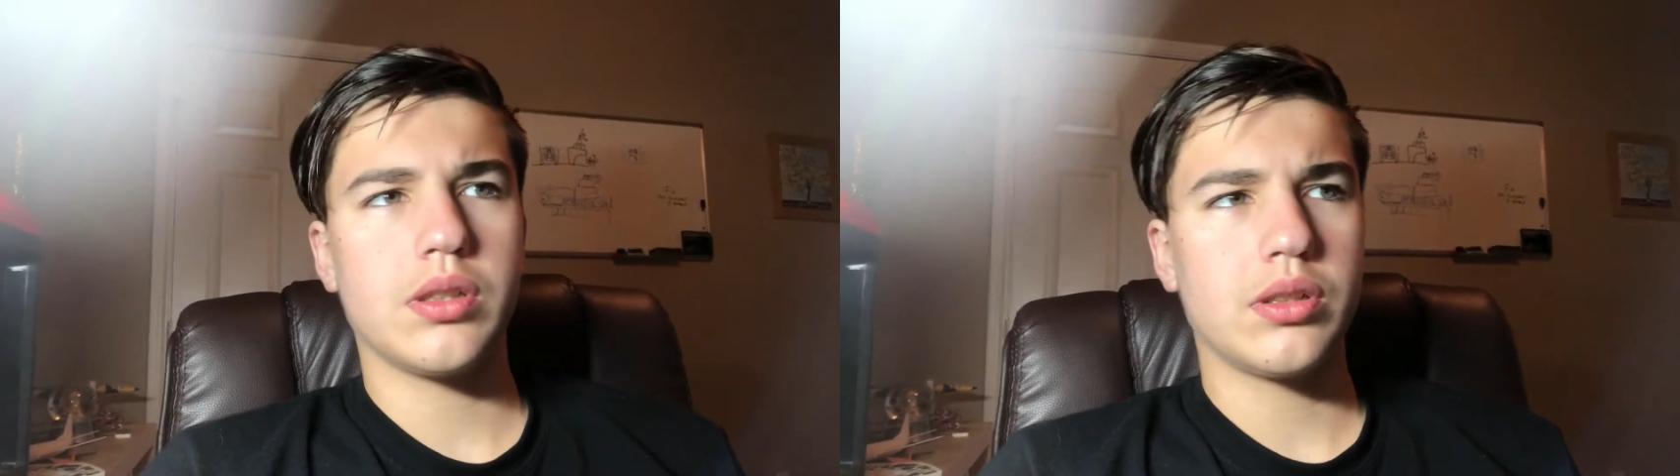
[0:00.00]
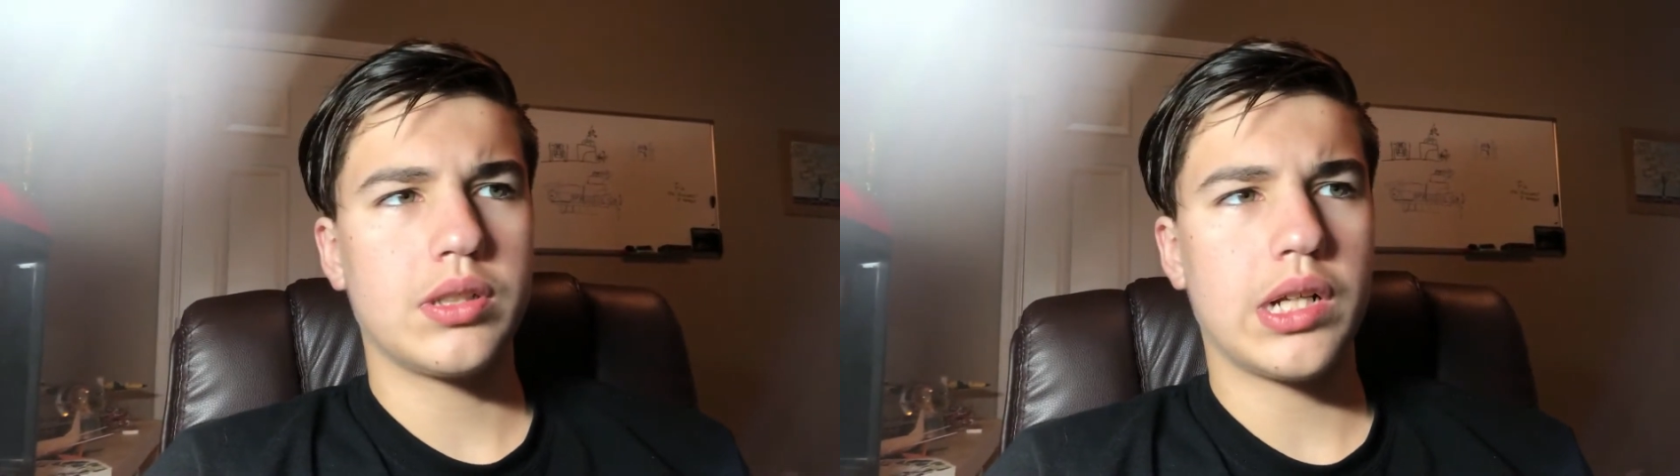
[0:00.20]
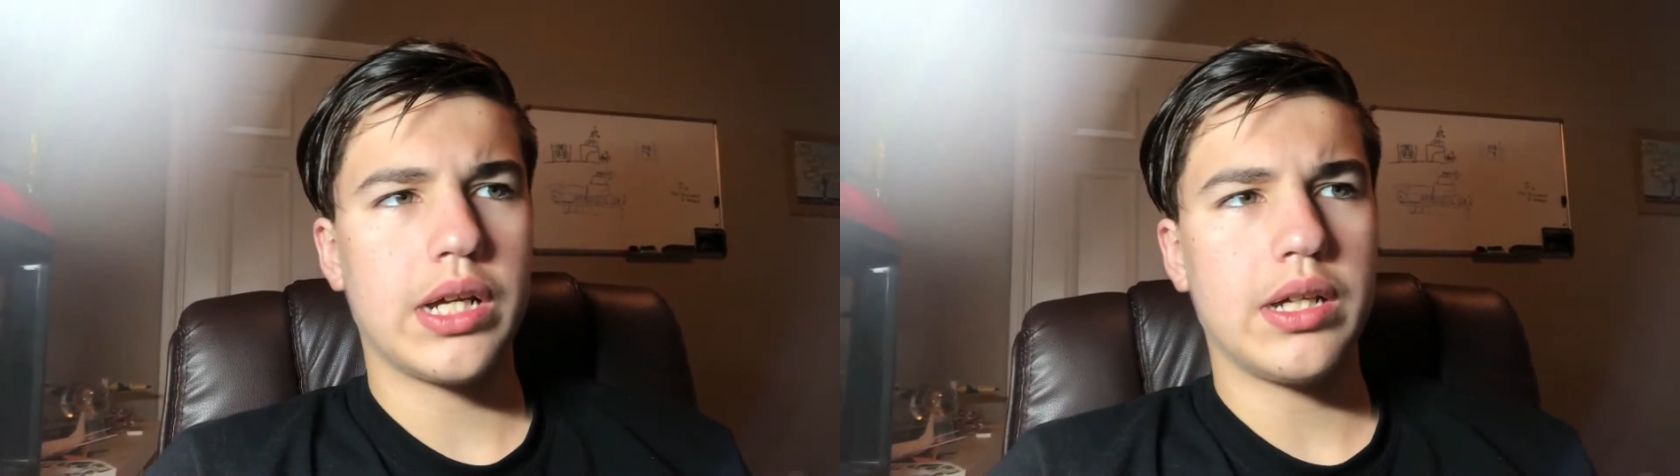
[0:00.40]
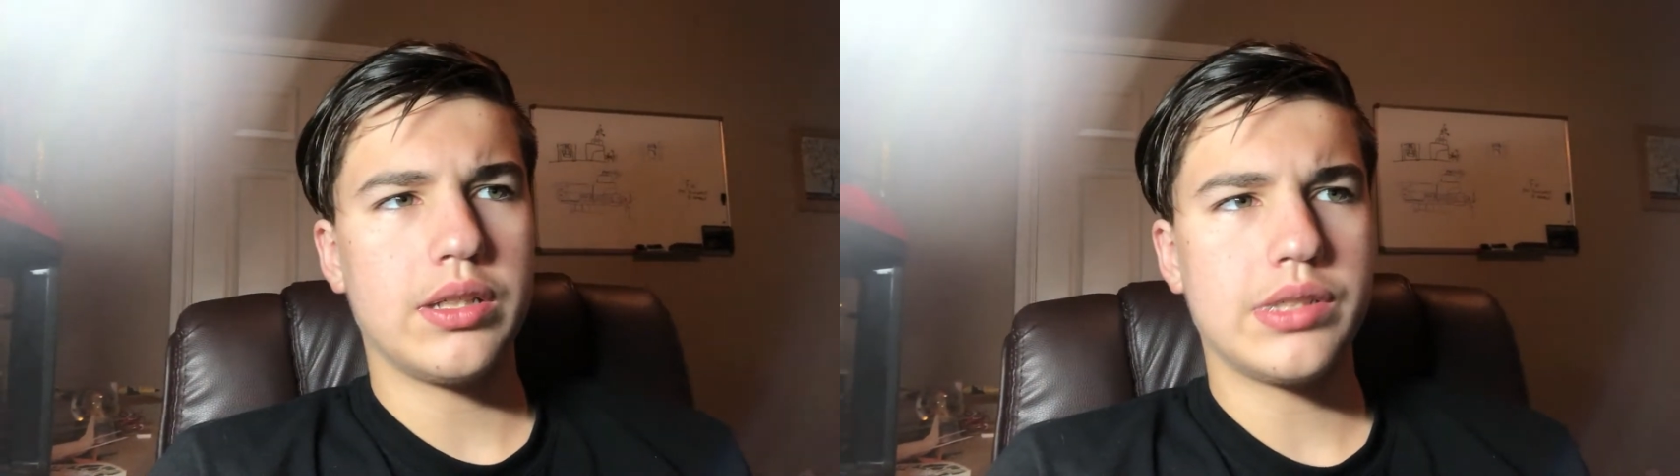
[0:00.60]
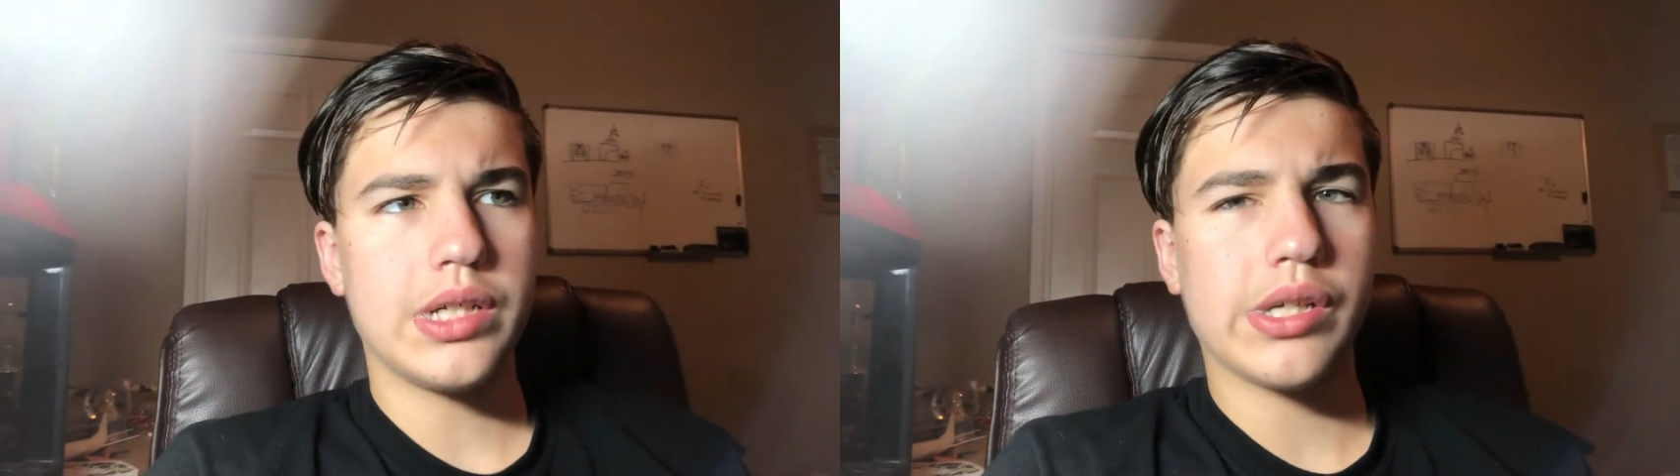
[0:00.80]
did I
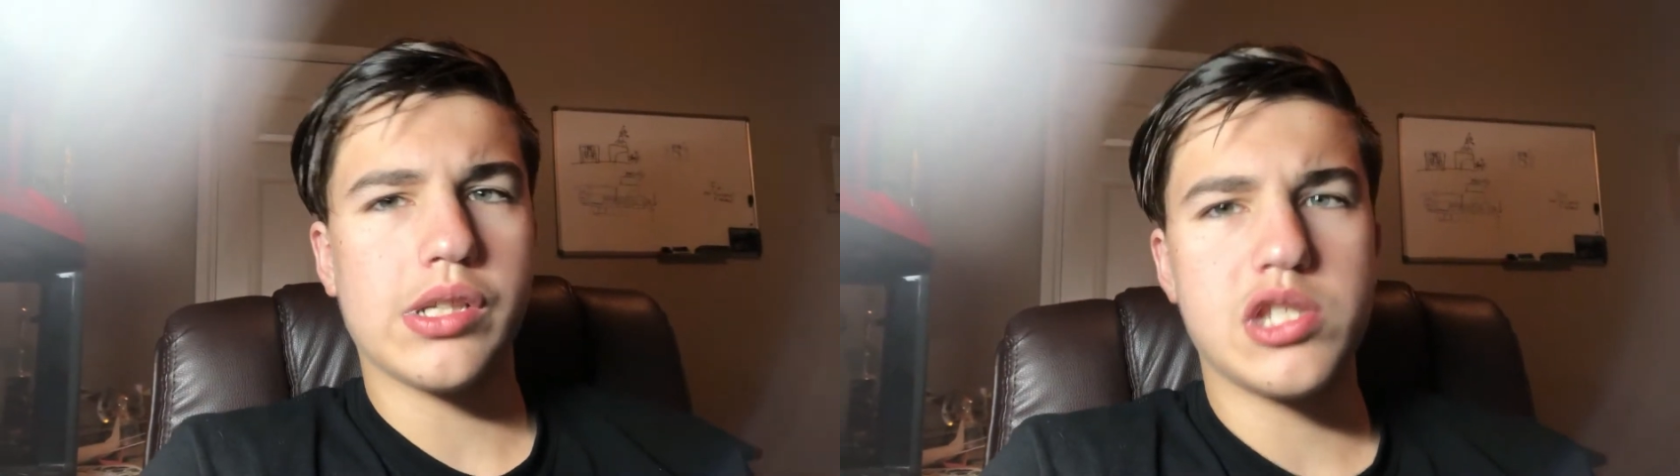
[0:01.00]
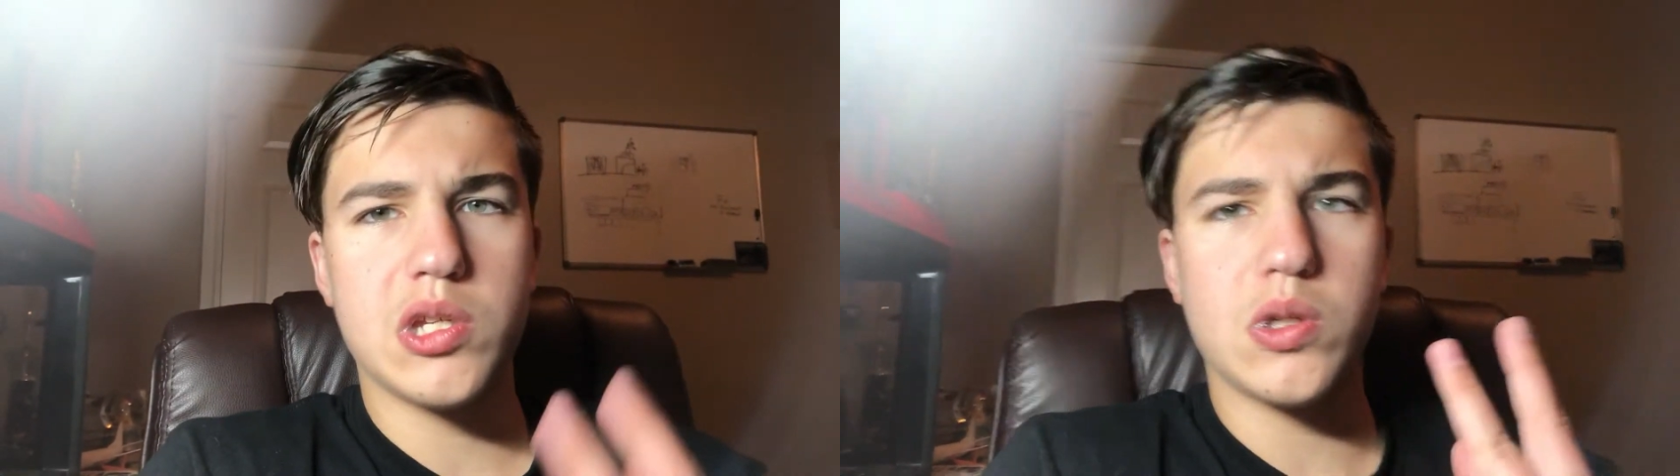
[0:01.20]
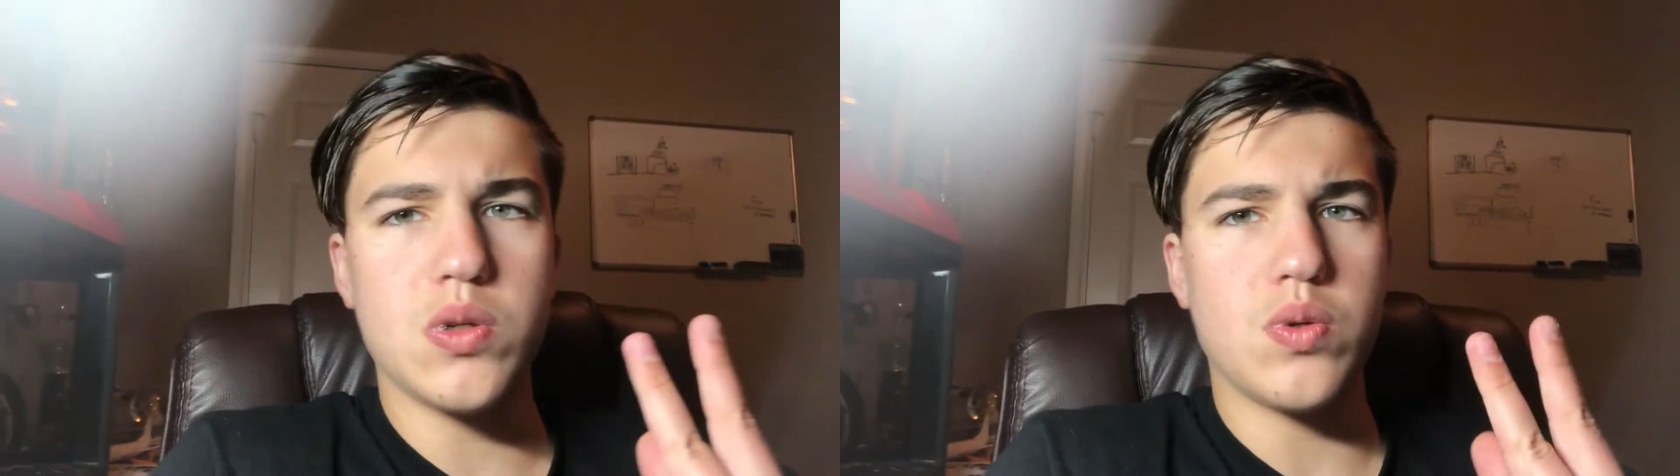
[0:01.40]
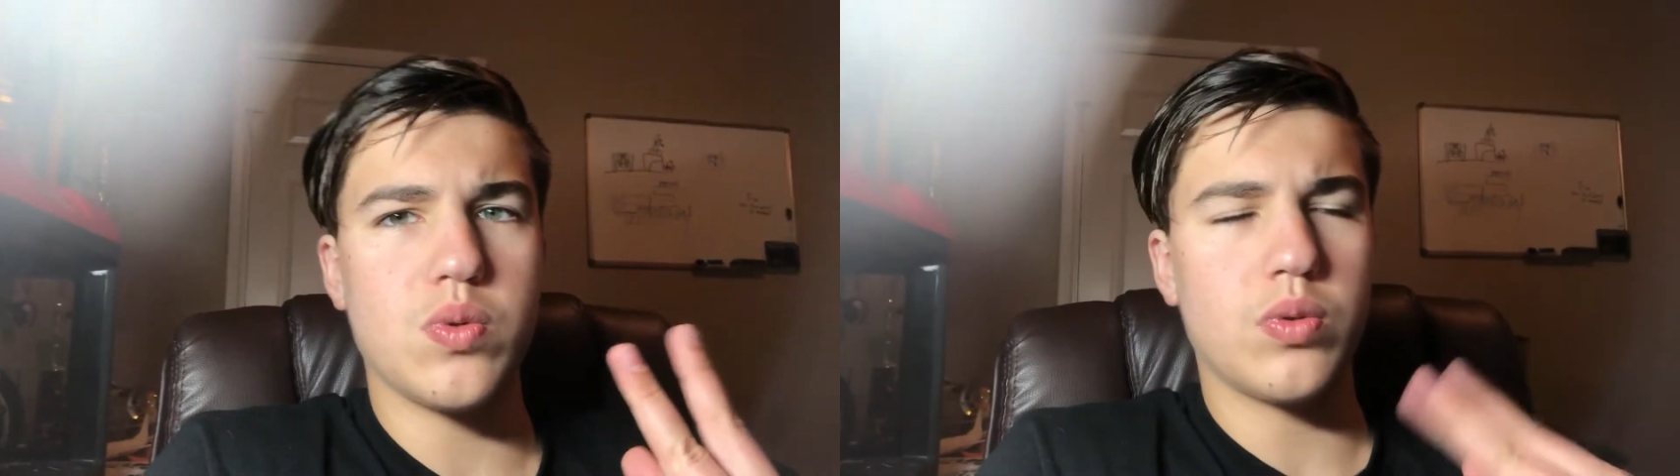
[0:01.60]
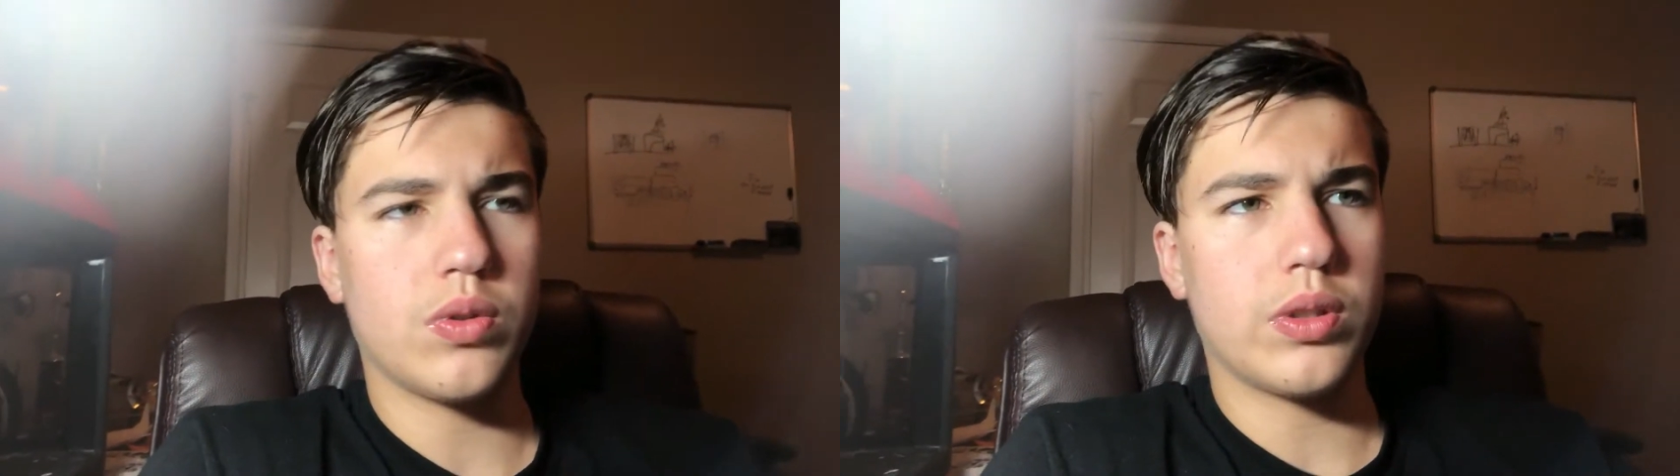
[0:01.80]
take two